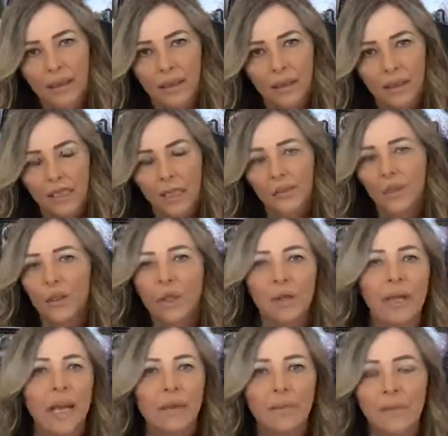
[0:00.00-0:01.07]
If you don't
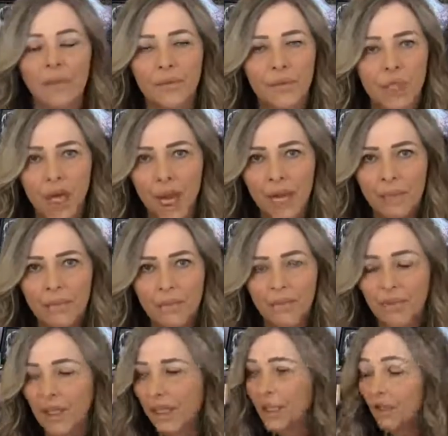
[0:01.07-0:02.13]
have enough time,
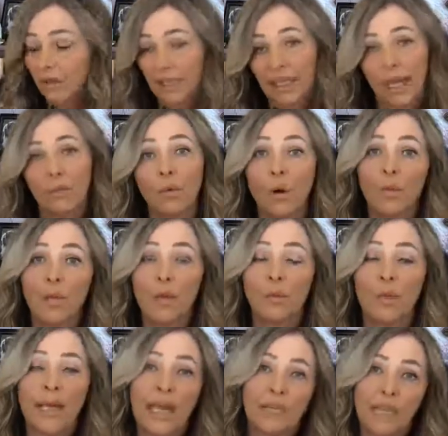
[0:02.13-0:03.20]
then you say, well, then
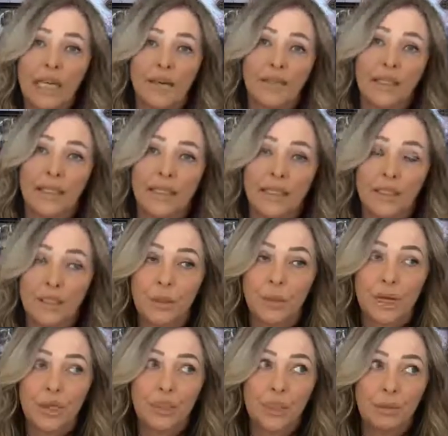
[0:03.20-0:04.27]
we have to have a
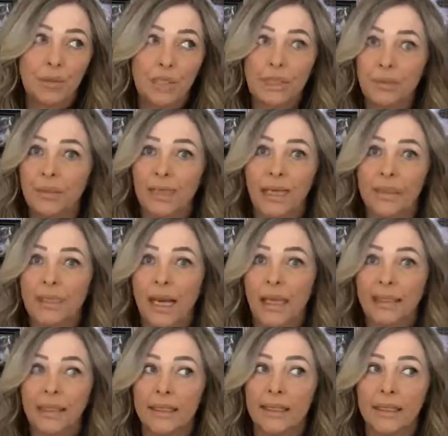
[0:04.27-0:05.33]
continuation meeting because I
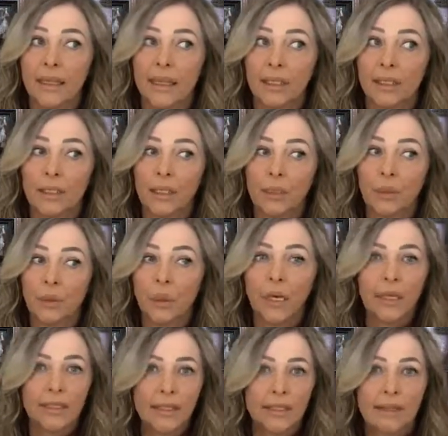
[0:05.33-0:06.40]
didn't get to
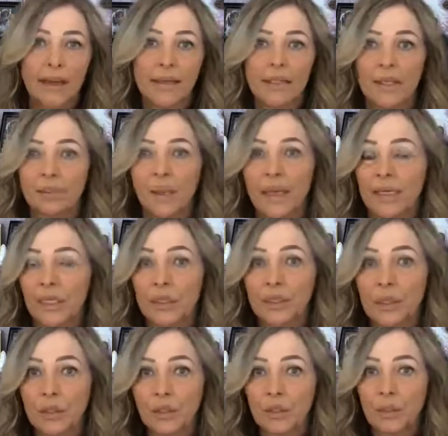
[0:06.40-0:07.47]
discuss my
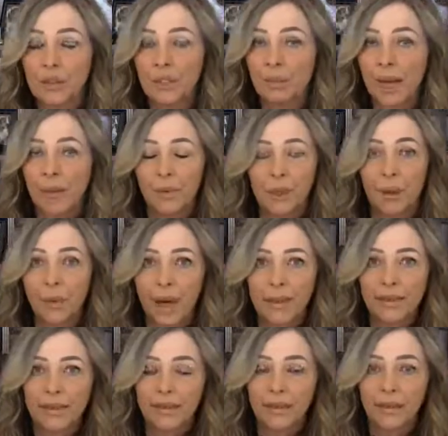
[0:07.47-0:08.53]
concerns and my
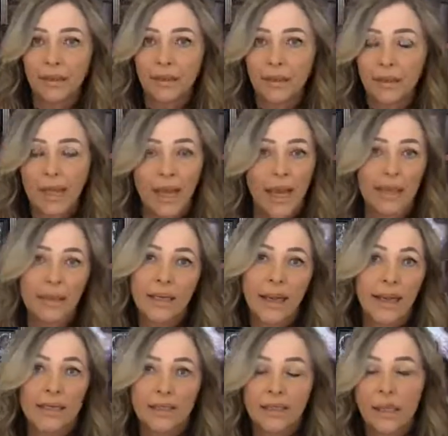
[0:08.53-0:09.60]
requests.
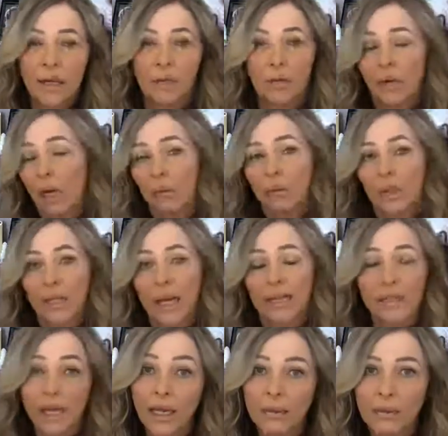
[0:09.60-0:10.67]
And so we're not
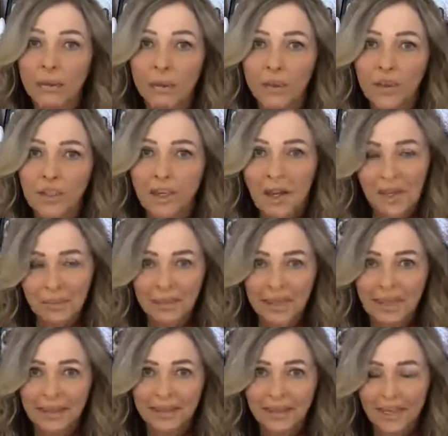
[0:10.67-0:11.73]
done with the
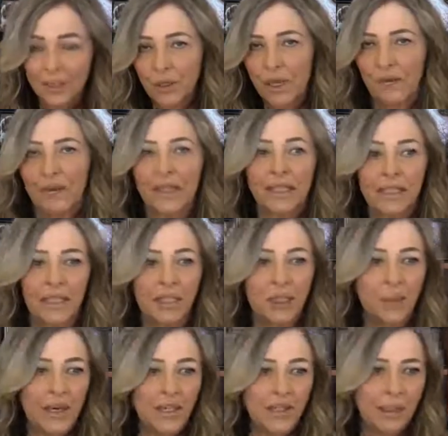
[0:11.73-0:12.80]
IEP, and you have a
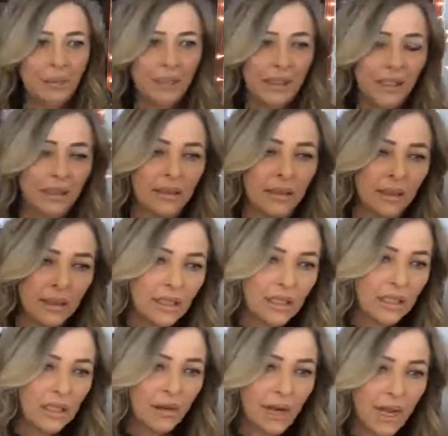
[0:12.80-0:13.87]
continuation meeting.
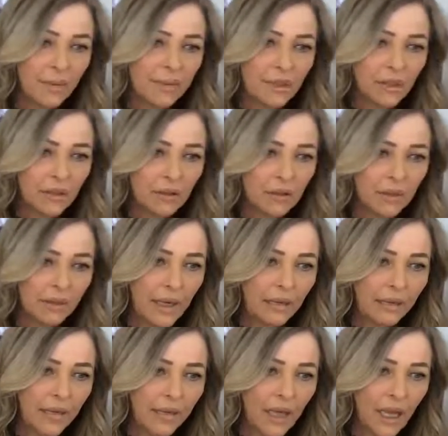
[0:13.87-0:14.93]
So absolutely, Raven.